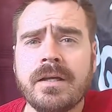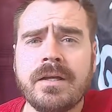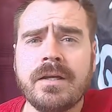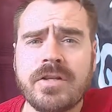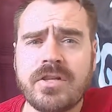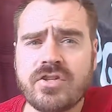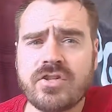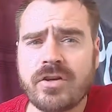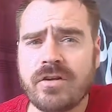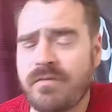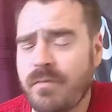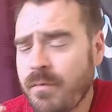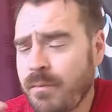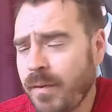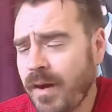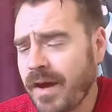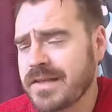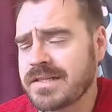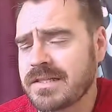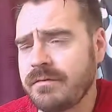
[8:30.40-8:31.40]
This should have a
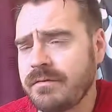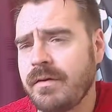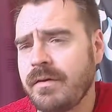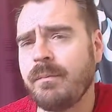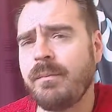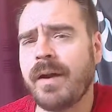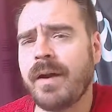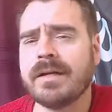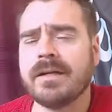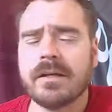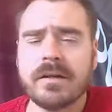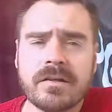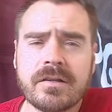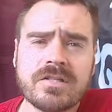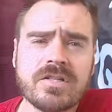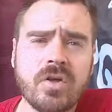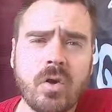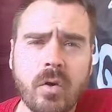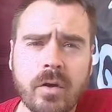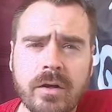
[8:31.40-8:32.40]
positive impact on its
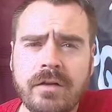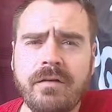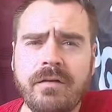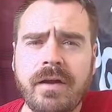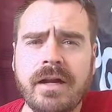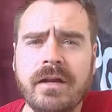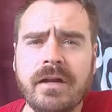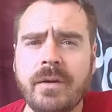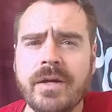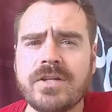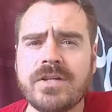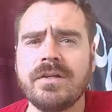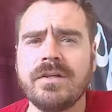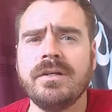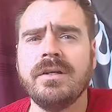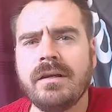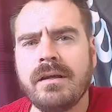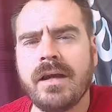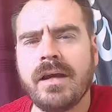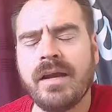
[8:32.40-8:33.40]
token evaluation,
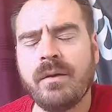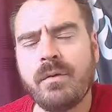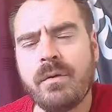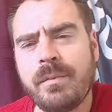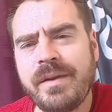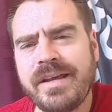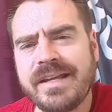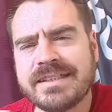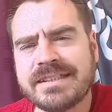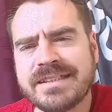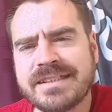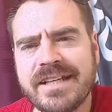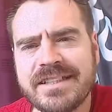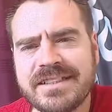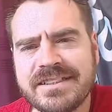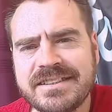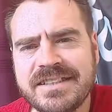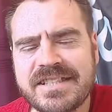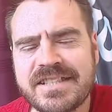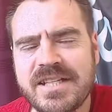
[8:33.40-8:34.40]
and it will be
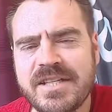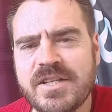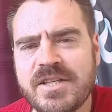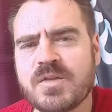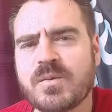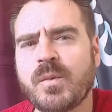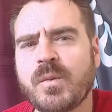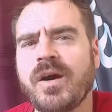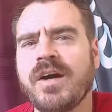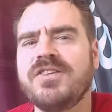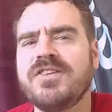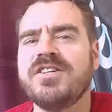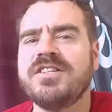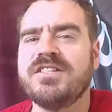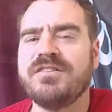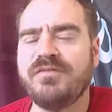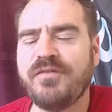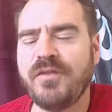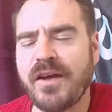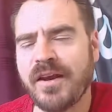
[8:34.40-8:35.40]
exciting to see this project
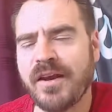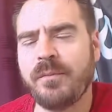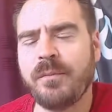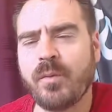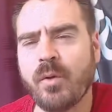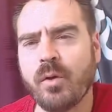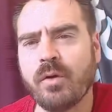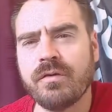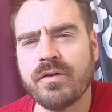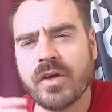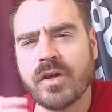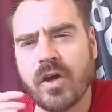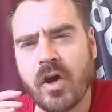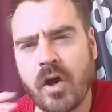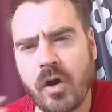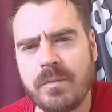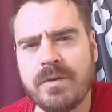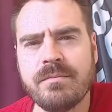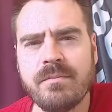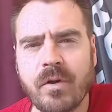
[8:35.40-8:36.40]
develop over the
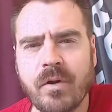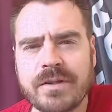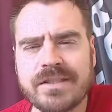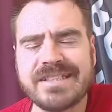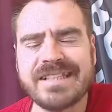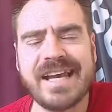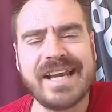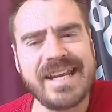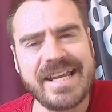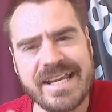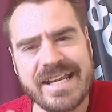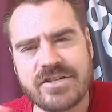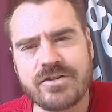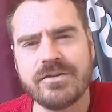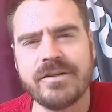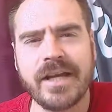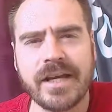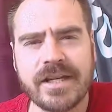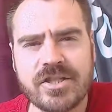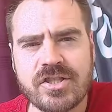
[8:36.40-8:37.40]
coming months and into
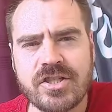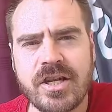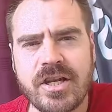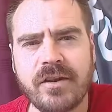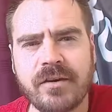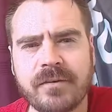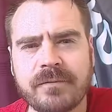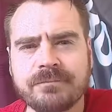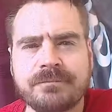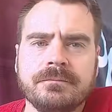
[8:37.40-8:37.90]
next year.